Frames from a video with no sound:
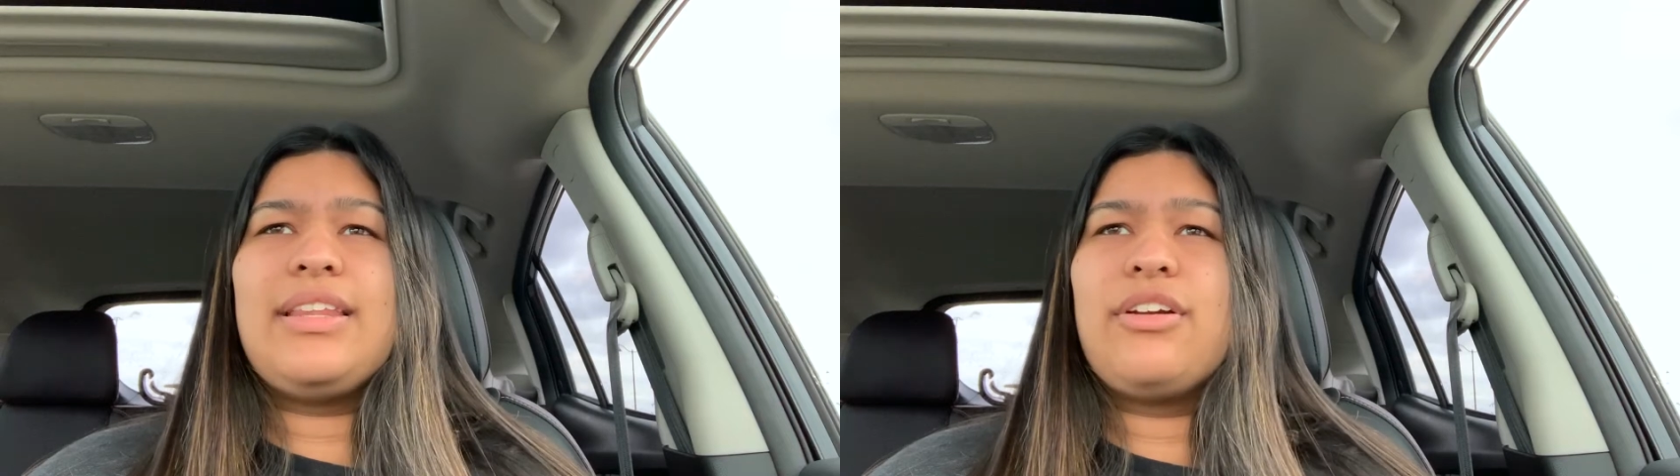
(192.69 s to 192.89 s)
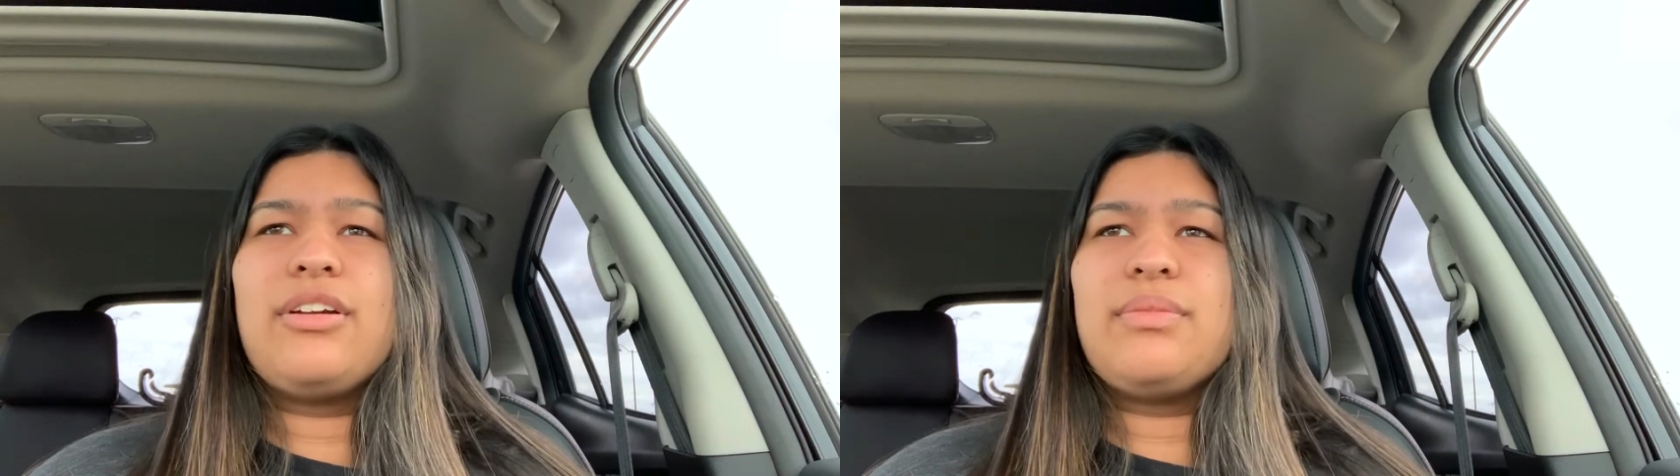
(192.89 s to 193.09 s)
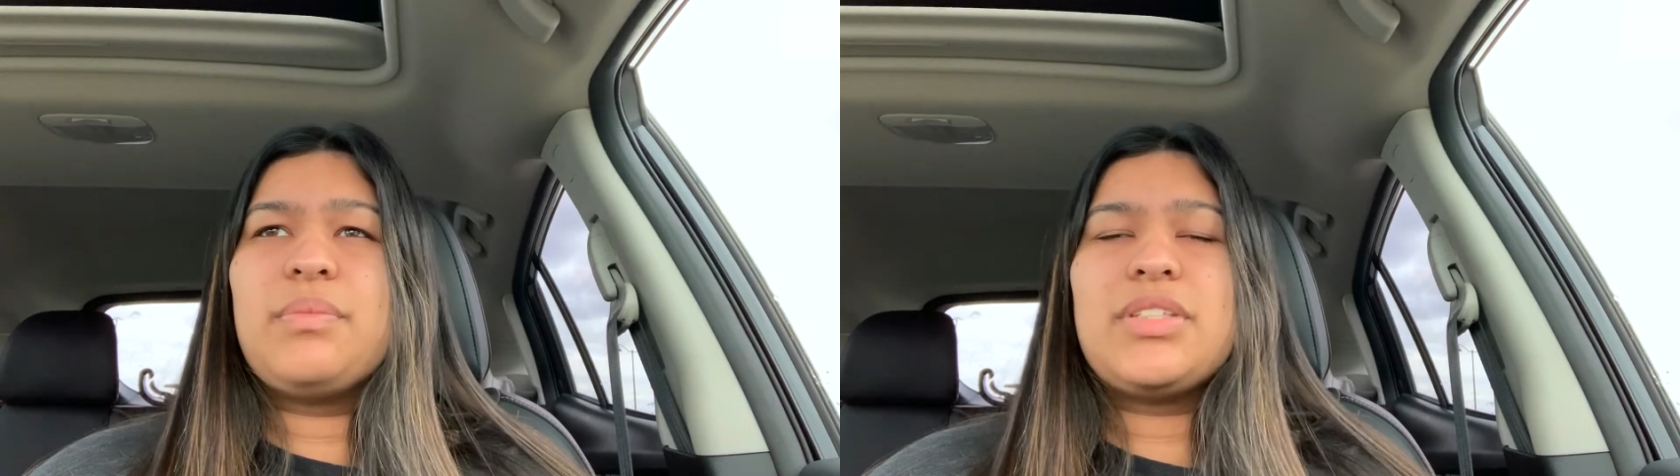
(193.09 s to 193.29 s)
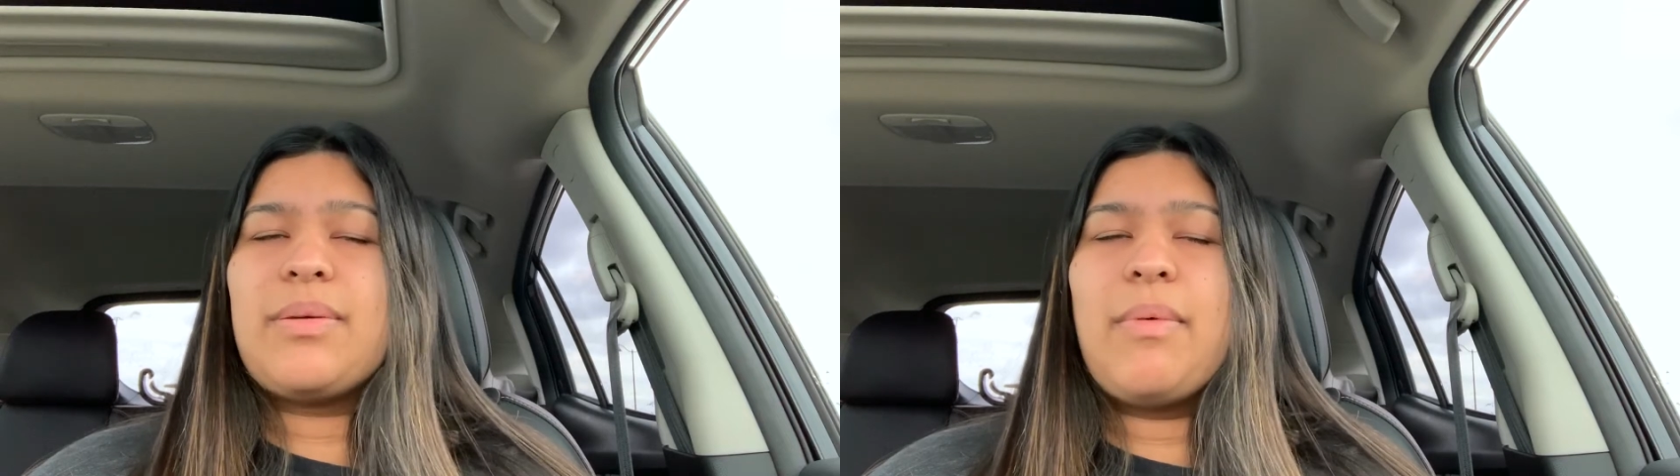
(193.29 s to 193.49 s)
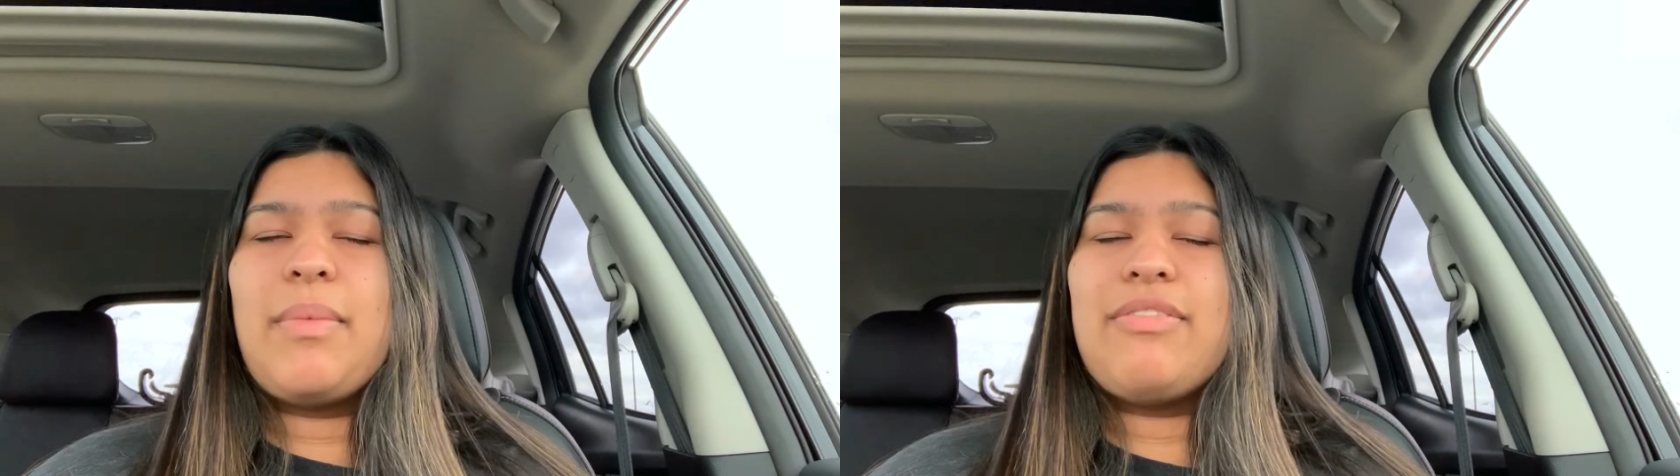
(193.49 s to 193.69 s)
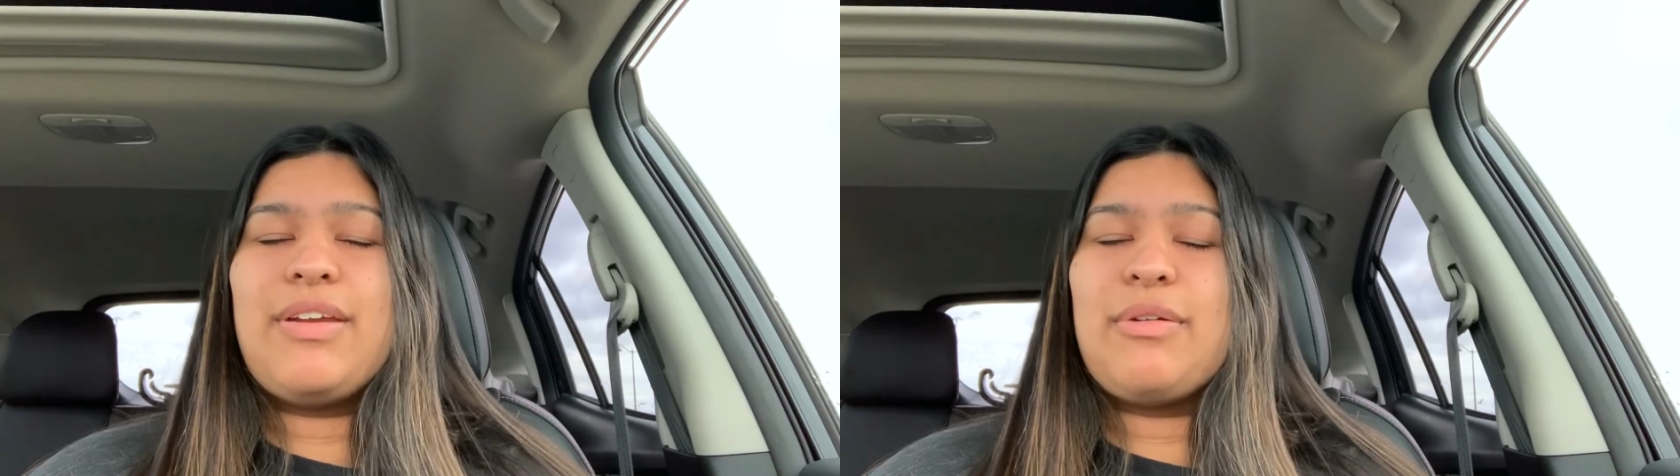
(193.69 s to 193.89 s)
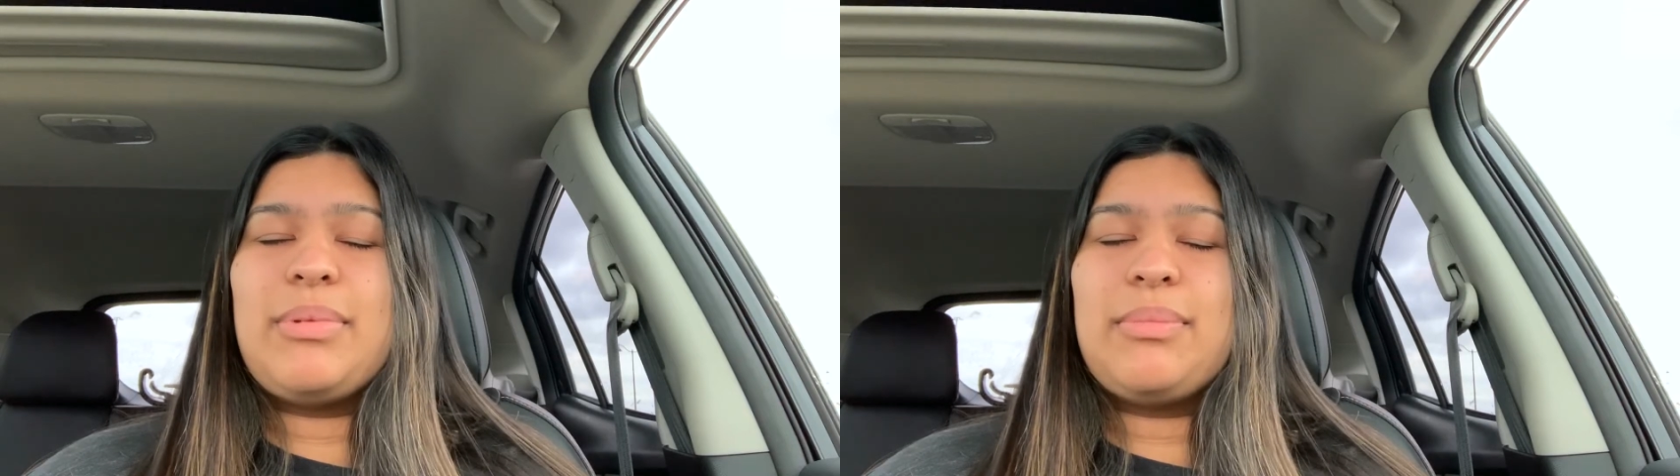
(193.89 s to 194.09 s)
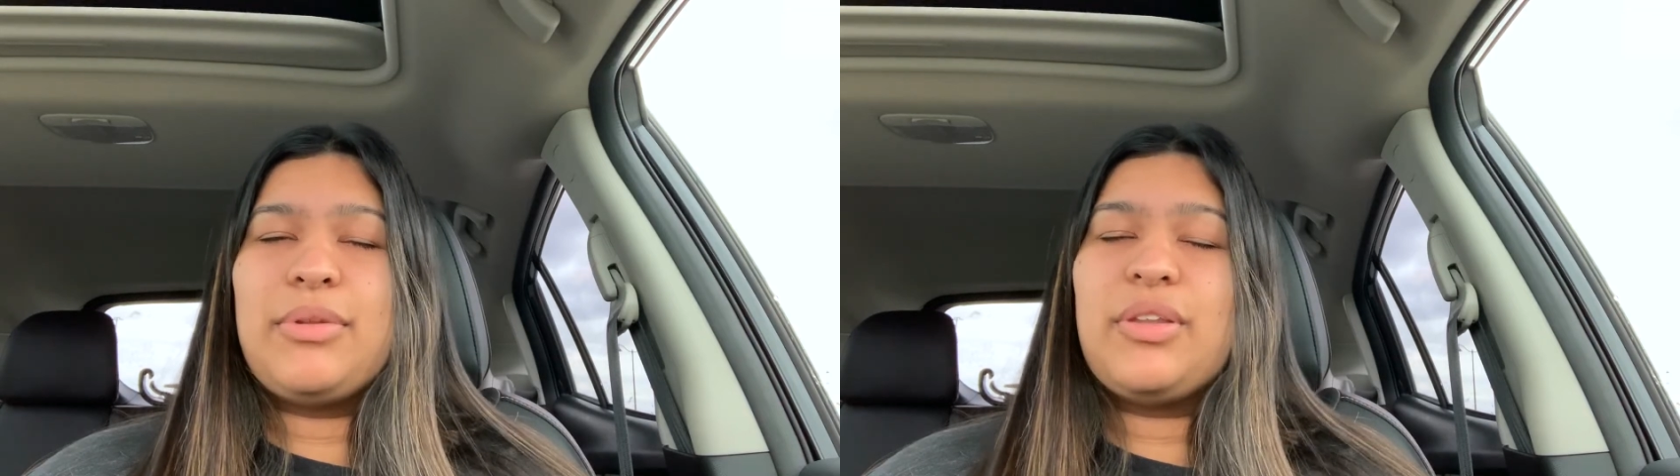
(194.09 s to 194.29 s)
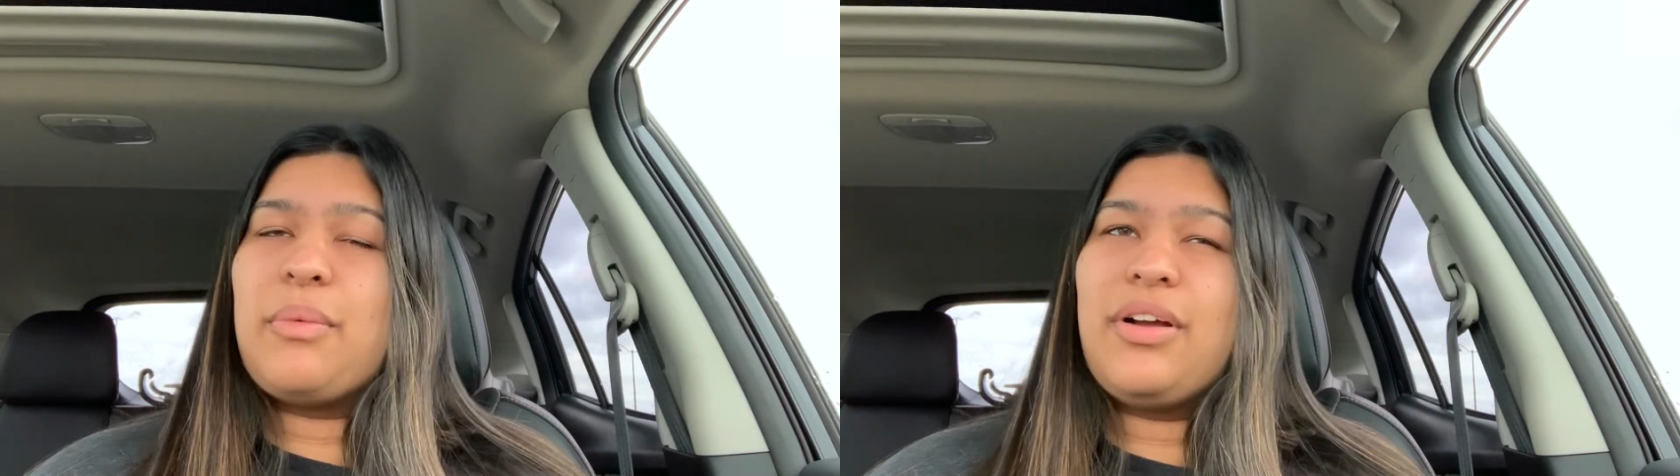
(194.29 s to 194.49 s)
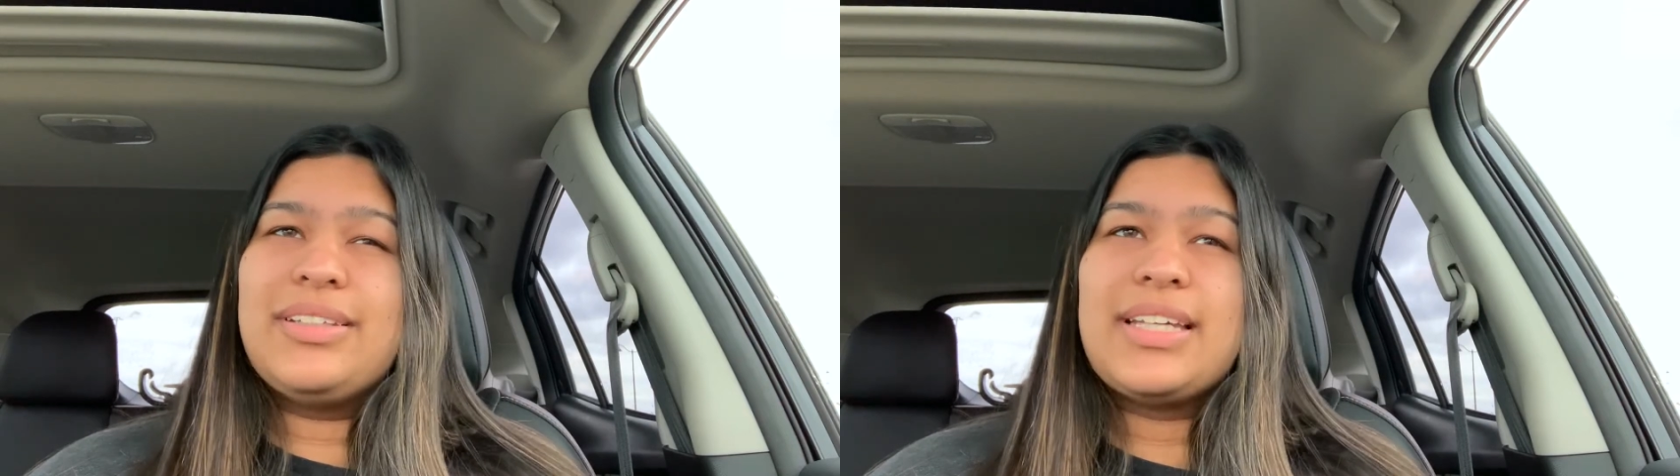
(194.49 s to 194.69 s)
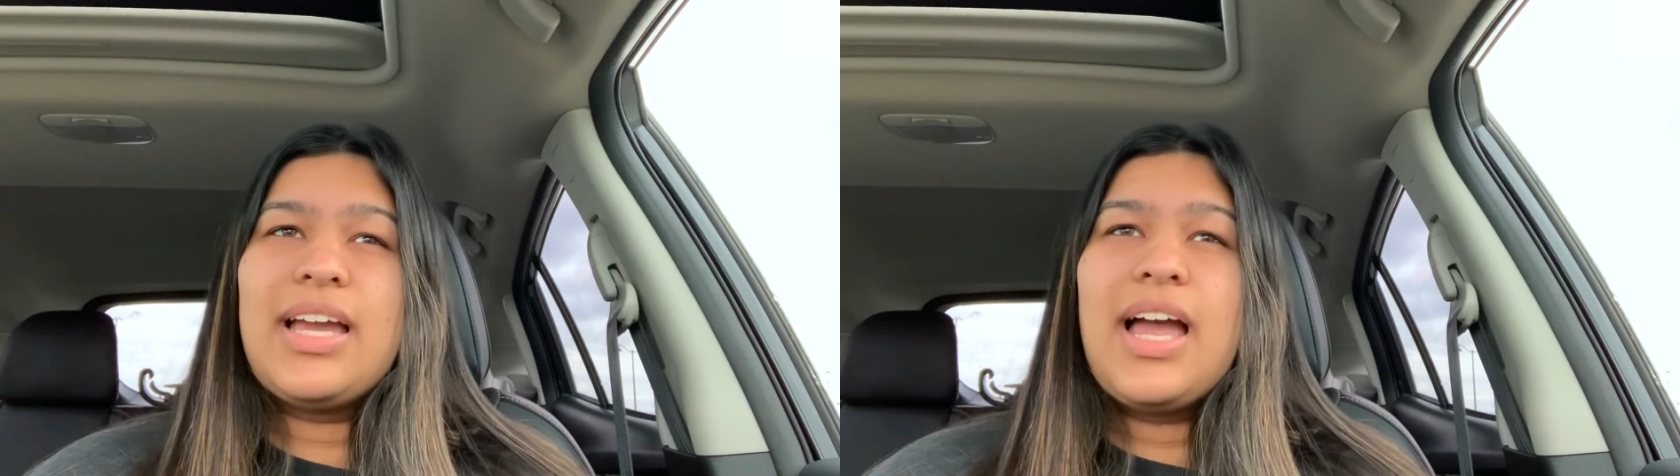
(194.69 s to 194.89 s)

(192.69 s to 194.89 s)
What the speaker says: they're some of my favorite people in the world,